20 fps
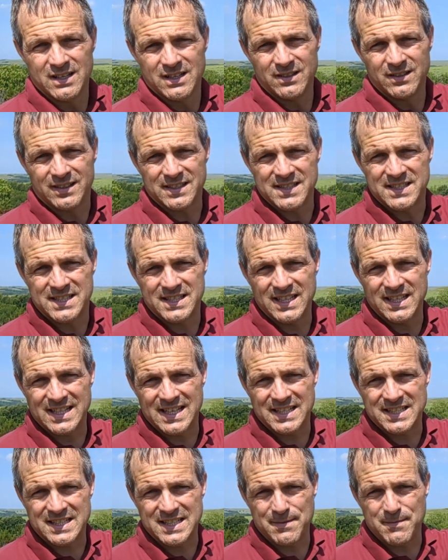you can see
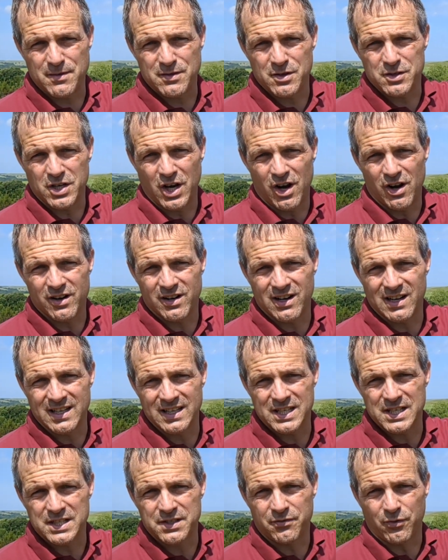that some of those harder
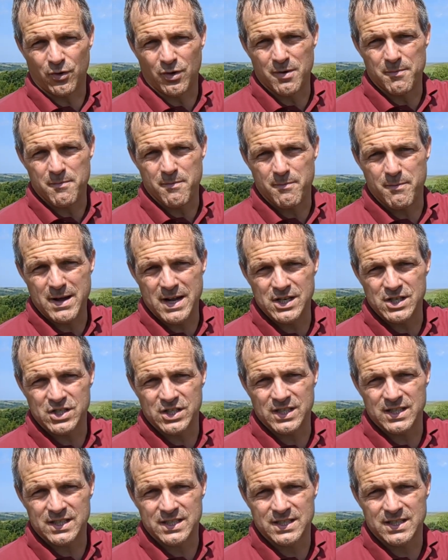layers form
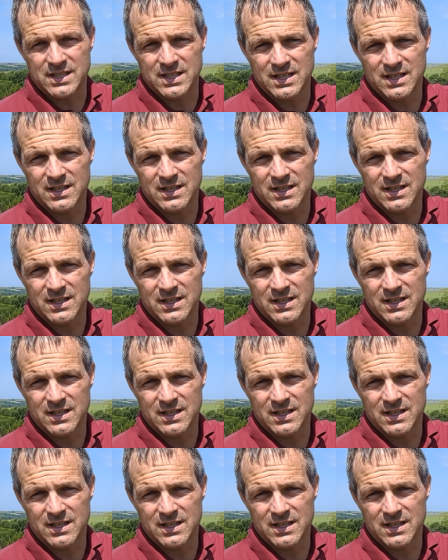benches,